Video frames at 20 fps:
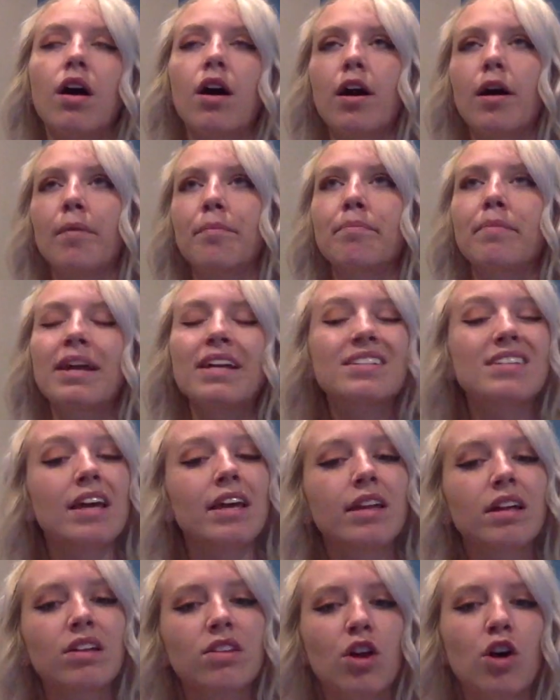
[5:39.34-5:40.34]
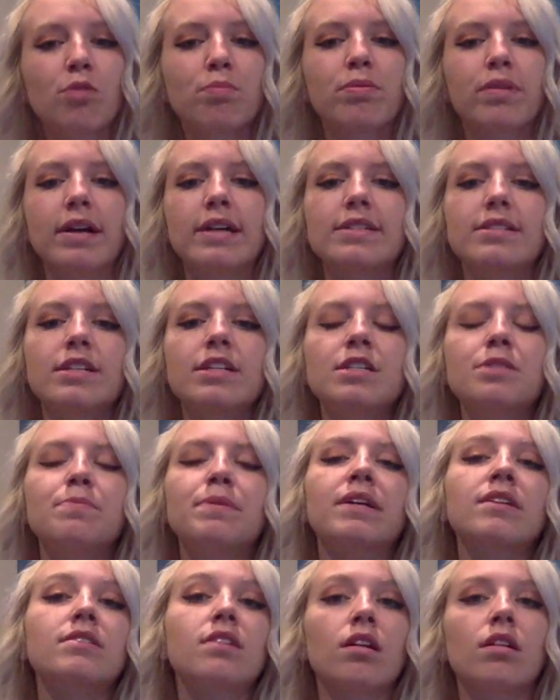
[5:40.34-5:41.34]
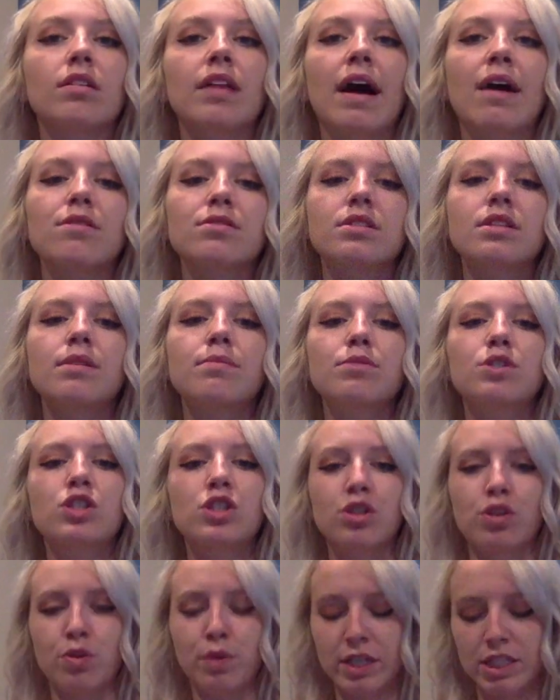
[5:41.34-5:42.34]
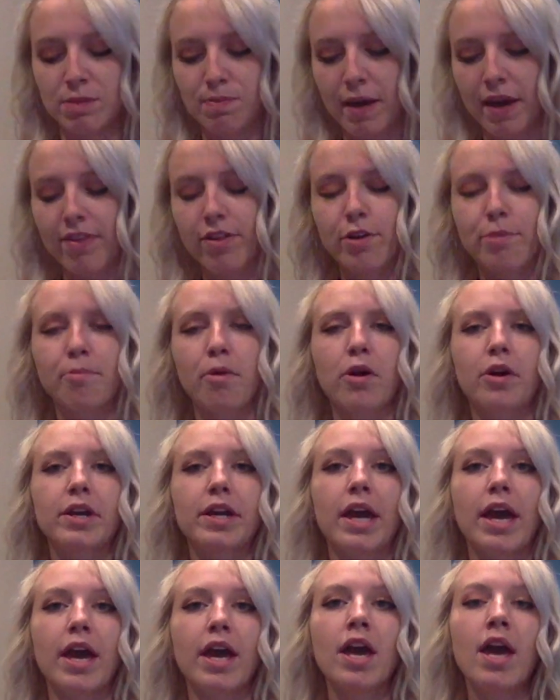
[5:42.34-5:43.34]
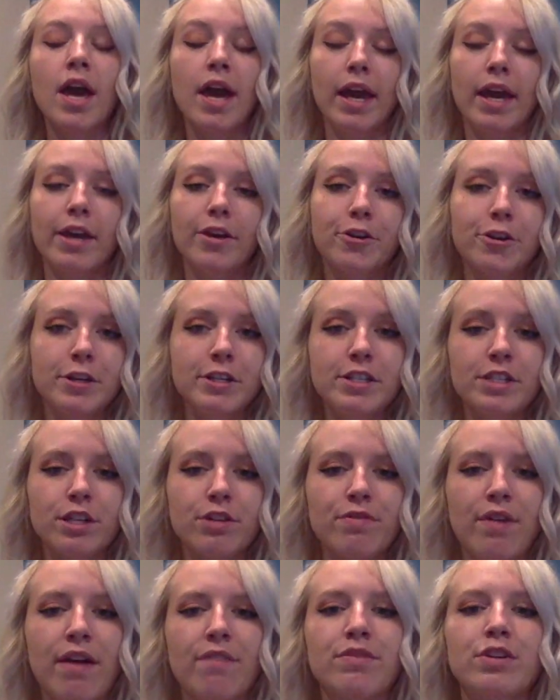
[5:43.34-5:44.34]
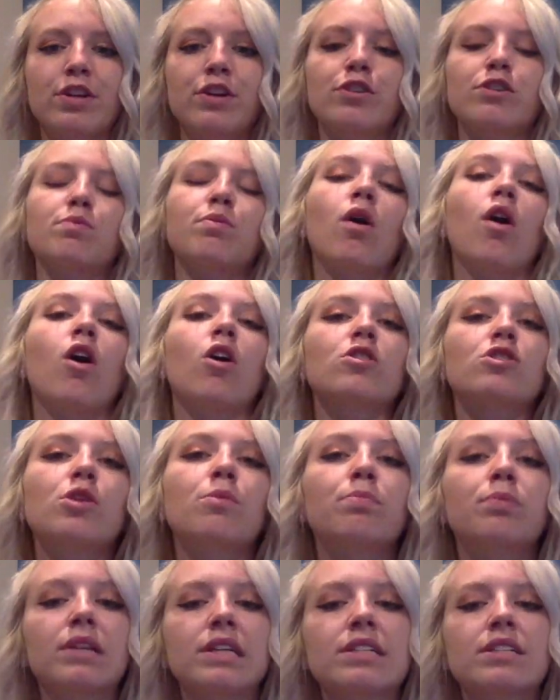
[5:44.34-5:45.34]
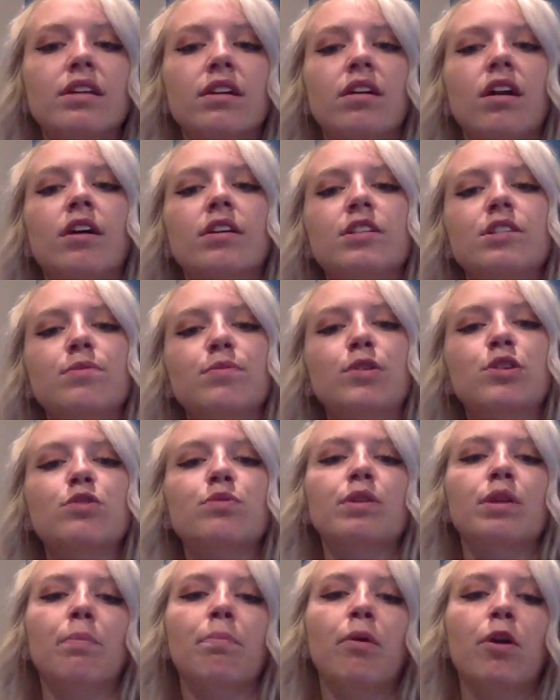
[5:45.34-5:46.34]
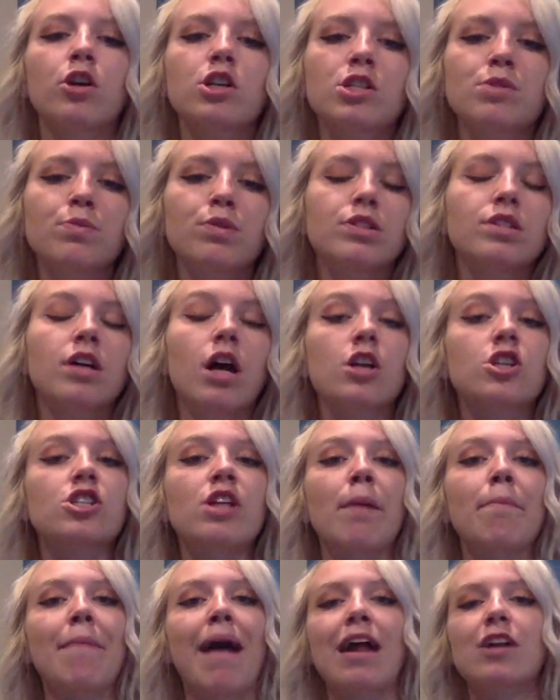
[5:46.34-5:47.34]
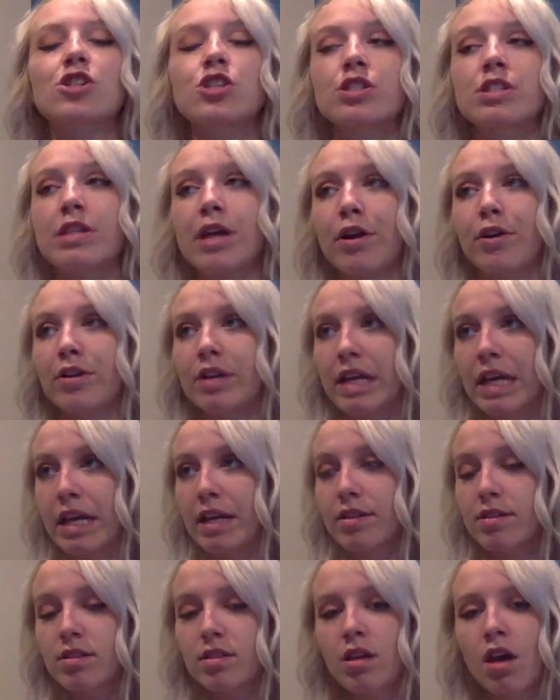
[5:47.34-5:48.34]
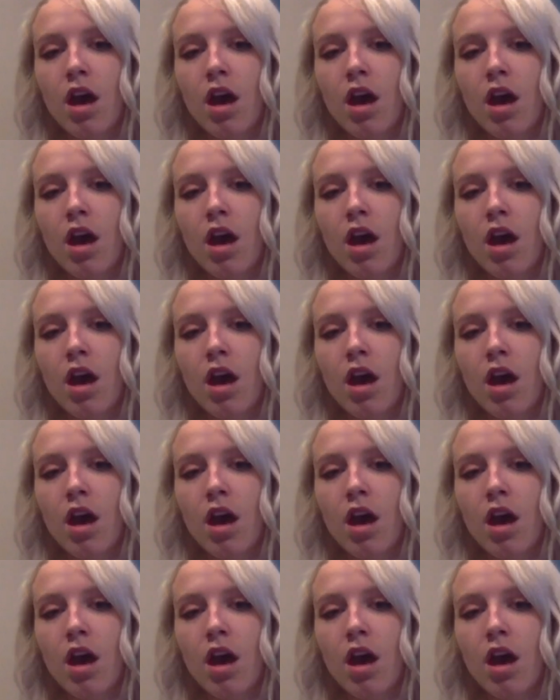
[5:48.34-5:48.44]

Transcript: maintaining low prices because it allows them to expand their market, increase their revenues, while also pleasing customers with a personal touch that matches their needs.